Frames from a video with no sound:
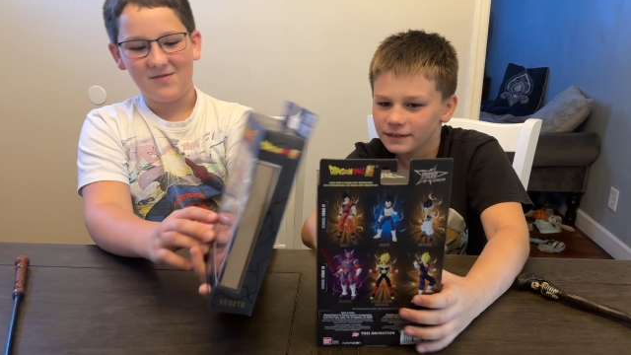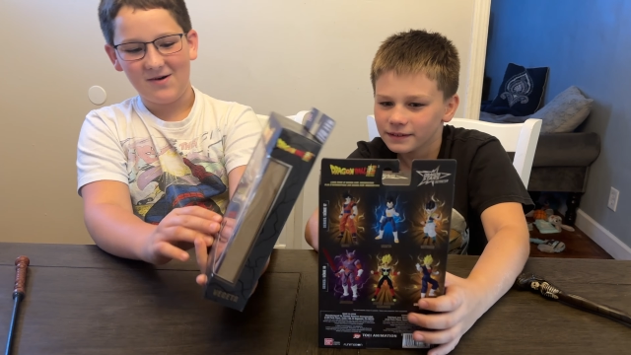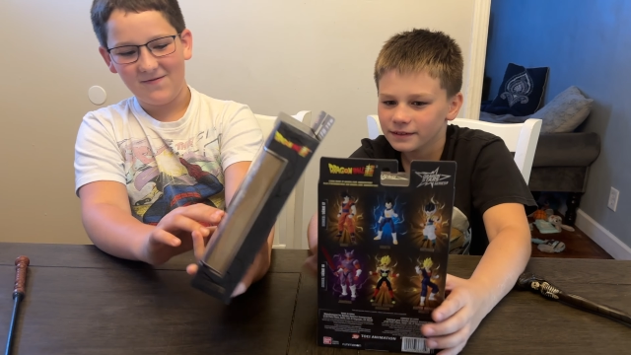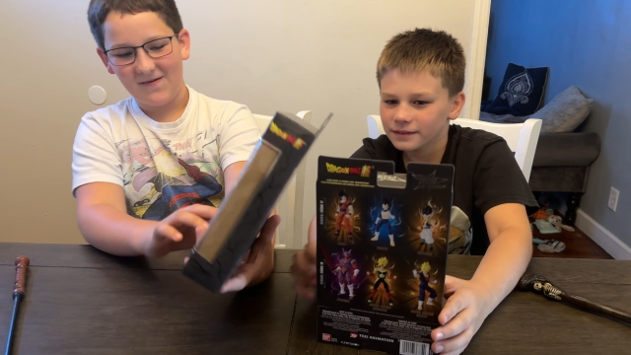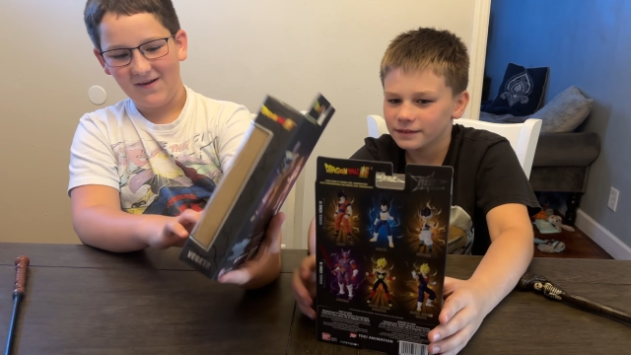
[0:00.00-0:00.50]
Speaker 1: Ball
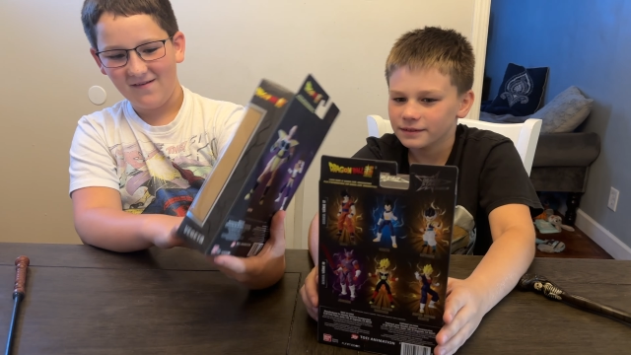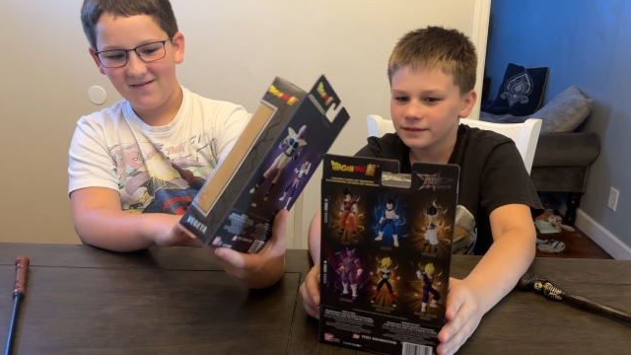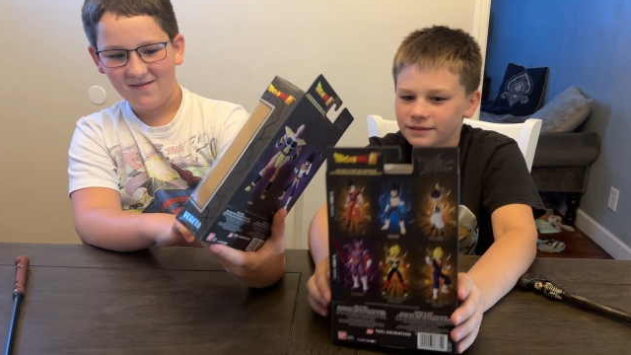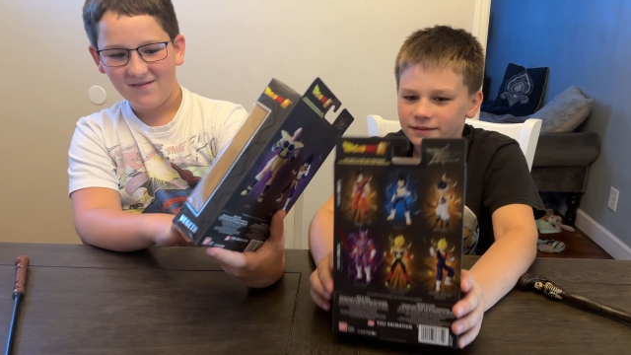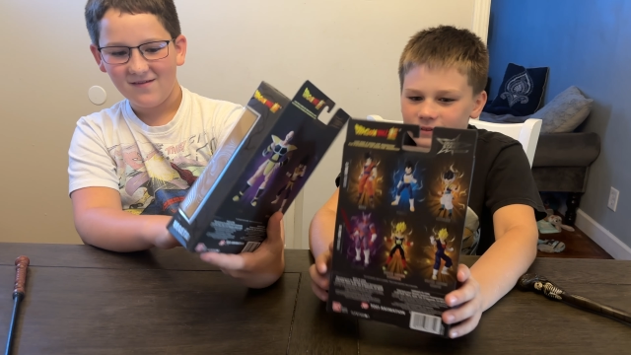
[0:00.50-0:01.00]
figures.
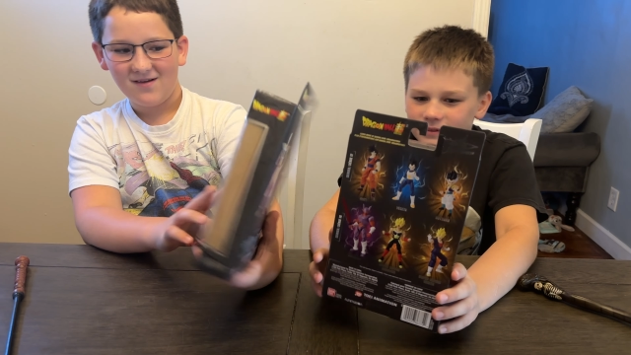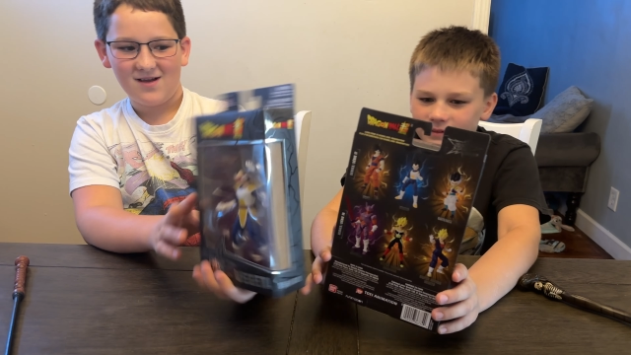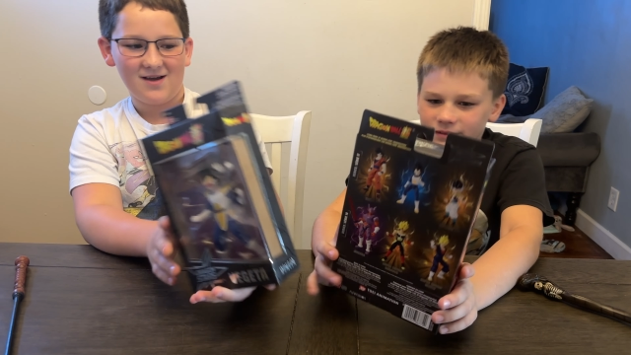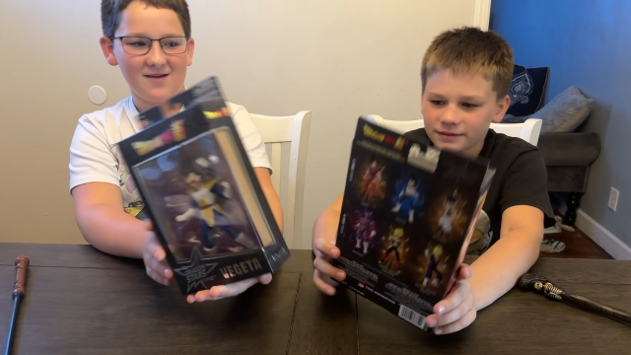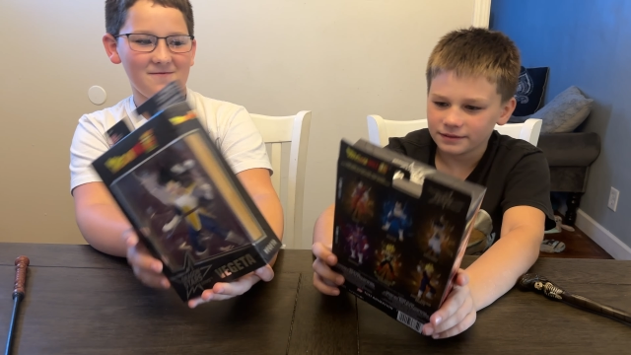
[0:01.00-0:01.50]
I
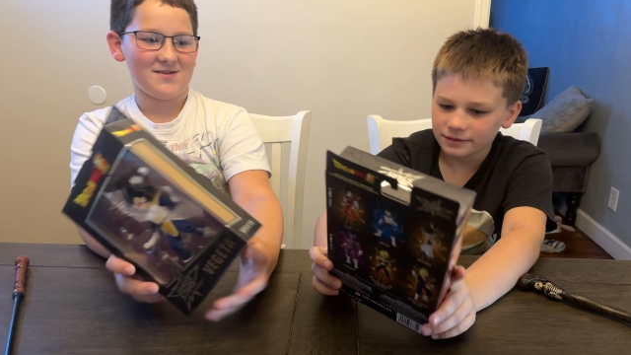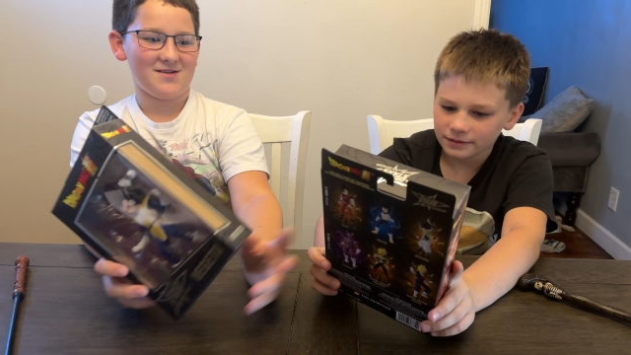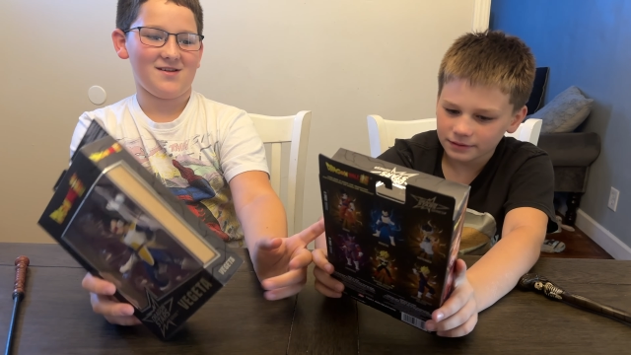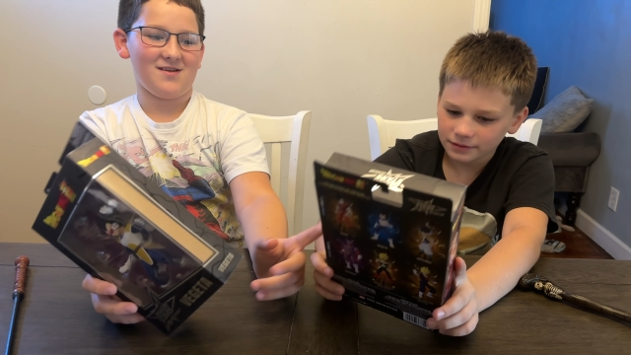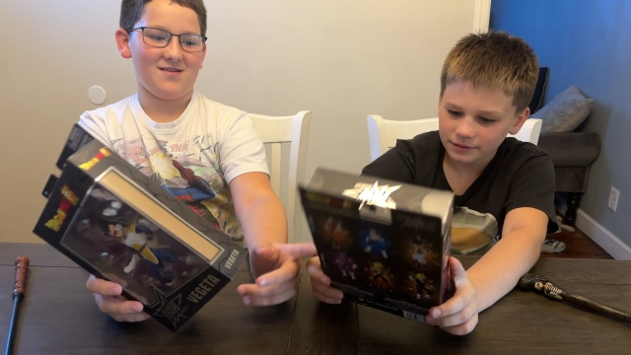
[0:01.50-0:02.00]
got
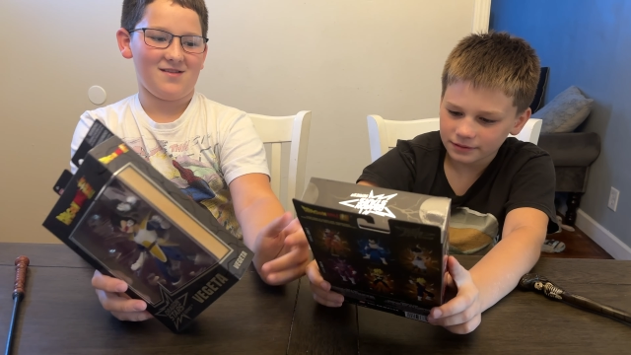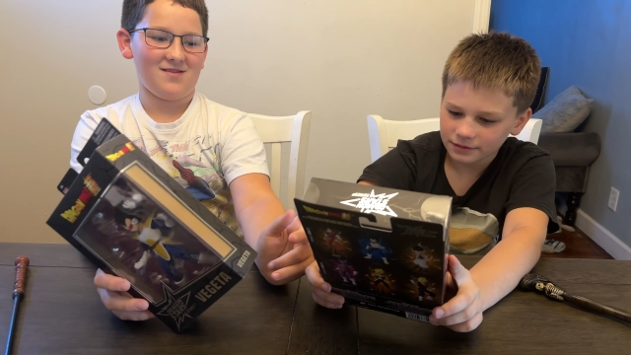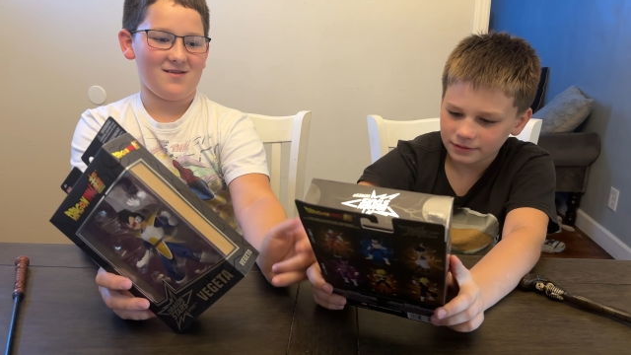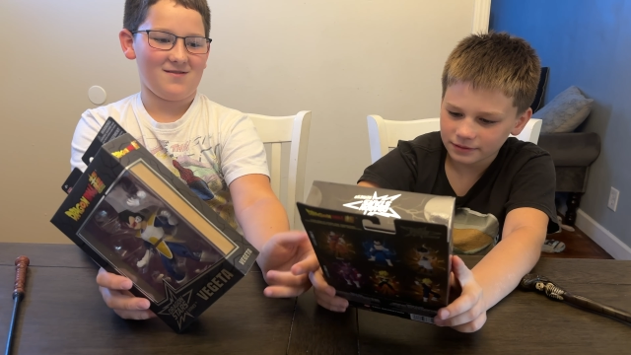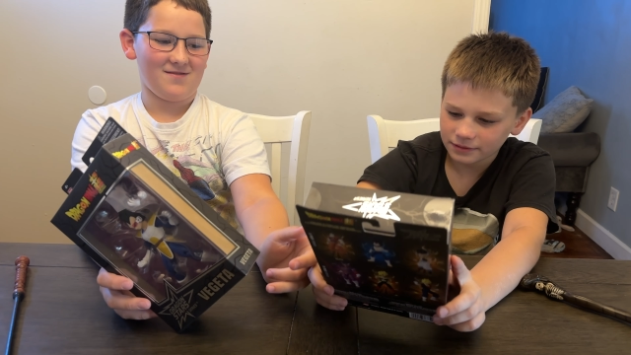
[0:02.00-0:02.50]
Vegeta and
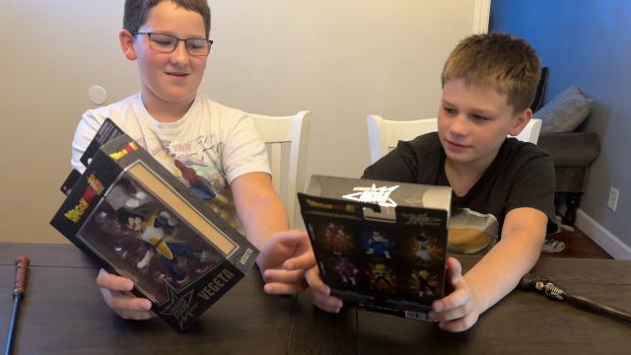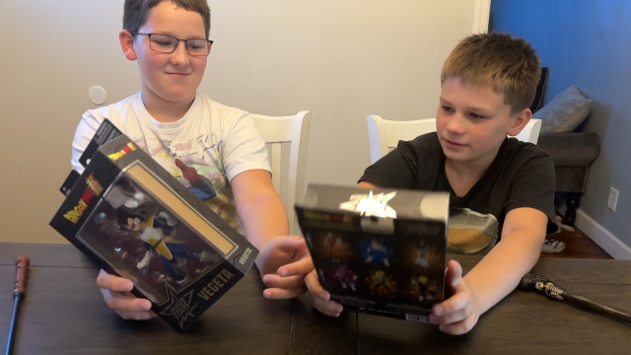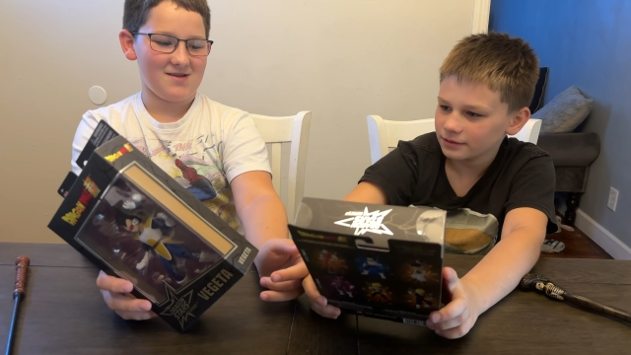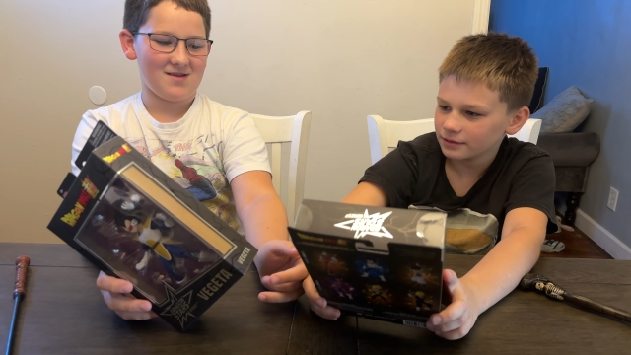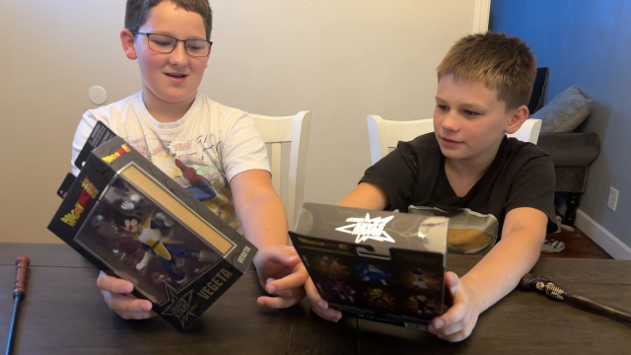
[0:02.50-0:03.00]
Little Zombie
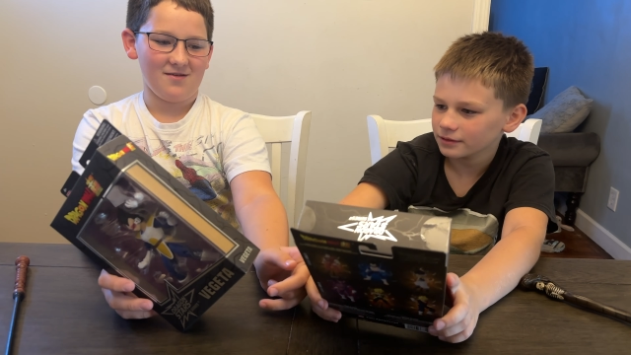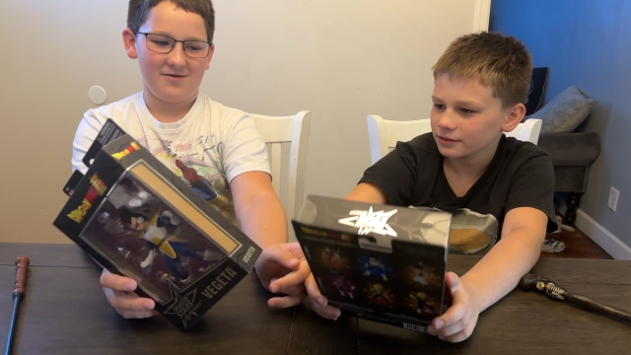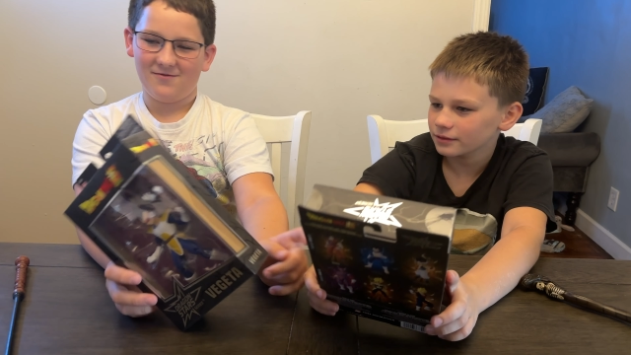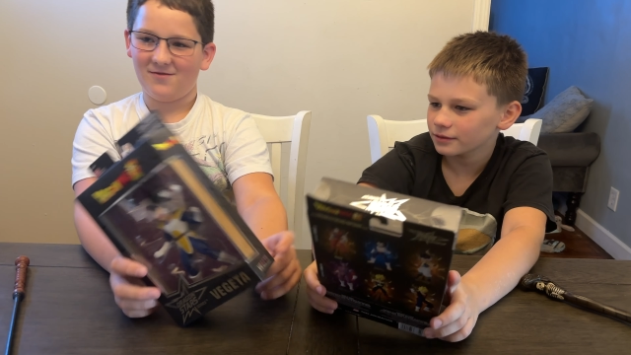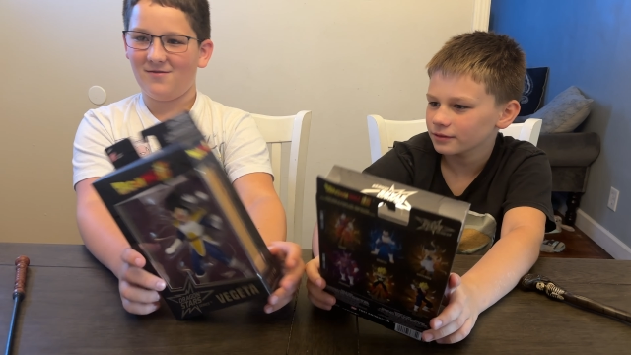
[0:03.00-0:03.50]
got
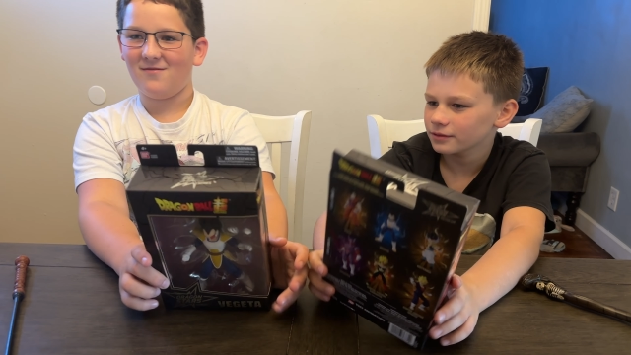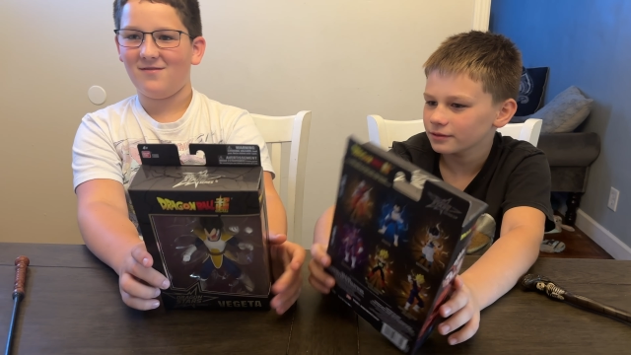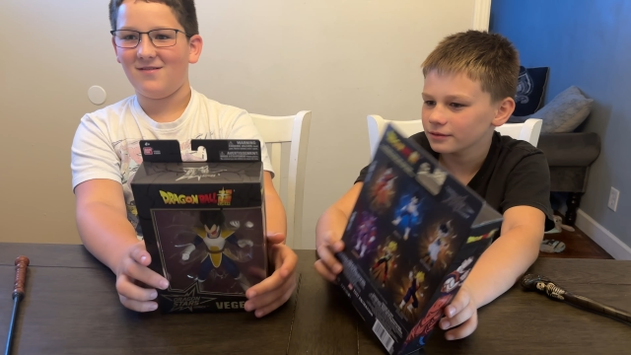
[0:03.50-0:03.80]
Goku.